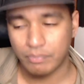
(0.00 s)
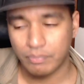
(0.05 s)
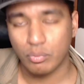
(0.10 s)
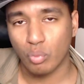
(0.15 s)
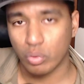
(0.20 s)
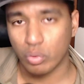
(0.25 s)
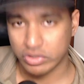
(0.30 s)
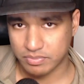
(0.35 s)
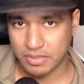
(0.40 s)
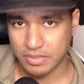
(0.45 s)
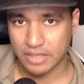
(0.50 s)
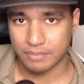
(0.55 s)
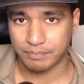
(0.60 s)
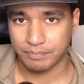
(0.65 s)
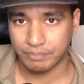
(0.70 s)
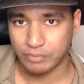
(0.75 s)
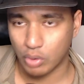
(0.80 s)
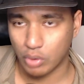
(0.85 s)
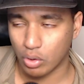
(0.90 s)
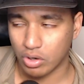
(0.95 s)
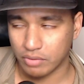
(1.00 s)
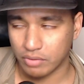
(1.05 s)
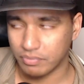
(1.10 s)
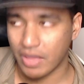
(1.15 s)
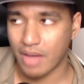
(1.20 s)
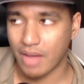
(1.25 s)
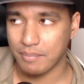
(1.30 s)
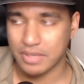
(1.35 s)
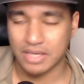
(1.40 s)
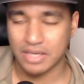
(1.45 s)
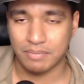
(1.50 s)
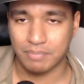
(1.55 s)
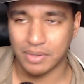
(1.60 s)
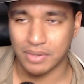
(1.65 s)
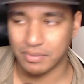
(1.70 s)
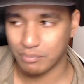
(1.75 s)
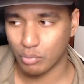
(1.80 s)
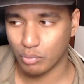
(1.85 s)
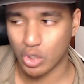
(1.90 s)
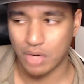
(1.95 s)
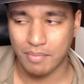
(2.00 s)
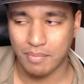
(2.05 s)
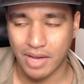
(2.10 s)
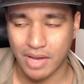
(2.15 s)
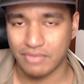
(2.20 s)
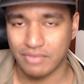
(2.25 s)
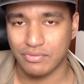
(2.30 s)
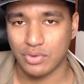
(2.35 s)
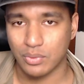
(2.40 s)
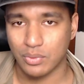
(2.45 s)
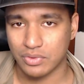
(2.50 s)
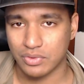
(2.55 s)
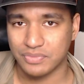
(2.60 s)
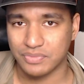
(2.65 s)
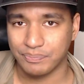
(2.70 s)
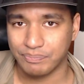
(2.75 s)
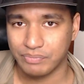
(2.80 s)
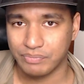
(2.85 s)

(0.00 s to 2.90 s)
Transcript: was me, or not me, but one of my viewers.